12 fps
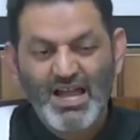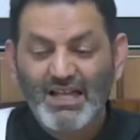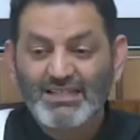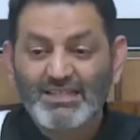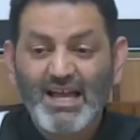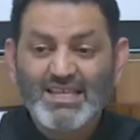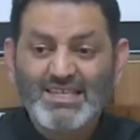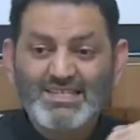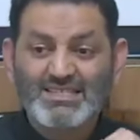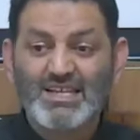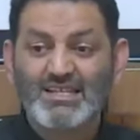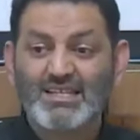And then he
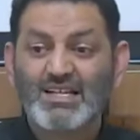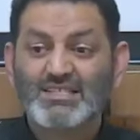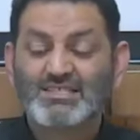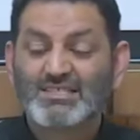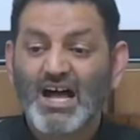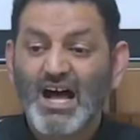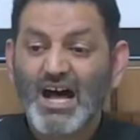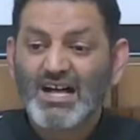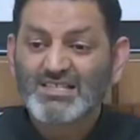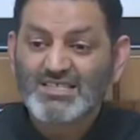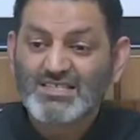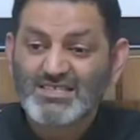said,
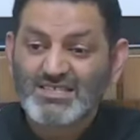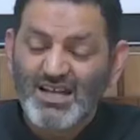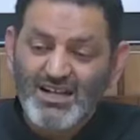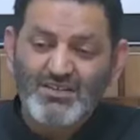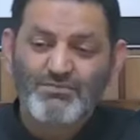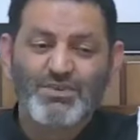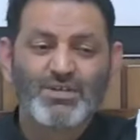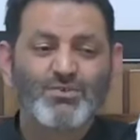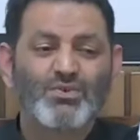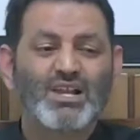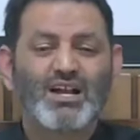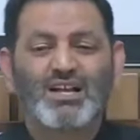
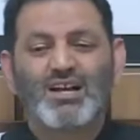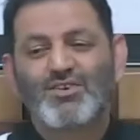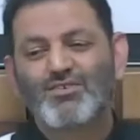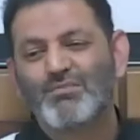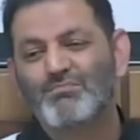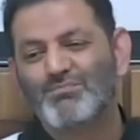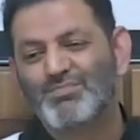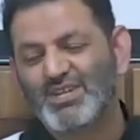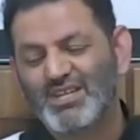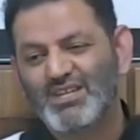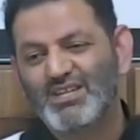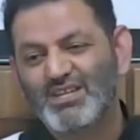Sa'astaghfiru laka
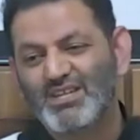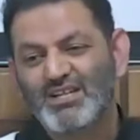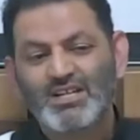Rabbi.